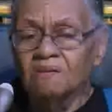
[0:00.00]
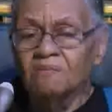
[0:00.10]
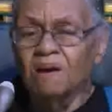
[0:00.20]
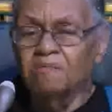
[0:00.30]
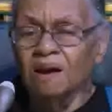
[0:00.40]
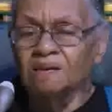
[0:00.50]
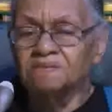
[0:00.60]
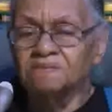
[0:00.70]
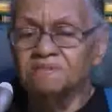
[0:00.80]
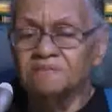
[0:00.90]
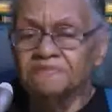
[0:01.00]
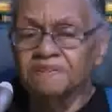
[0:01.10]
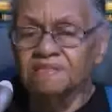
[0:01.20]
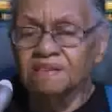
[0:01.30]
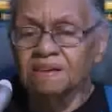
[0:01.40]
We want to do
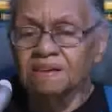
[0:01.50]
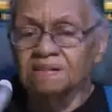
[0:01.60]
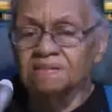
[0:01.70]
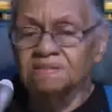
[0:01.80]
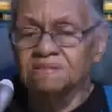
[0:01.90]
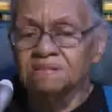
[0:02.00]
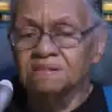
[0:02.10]
different things.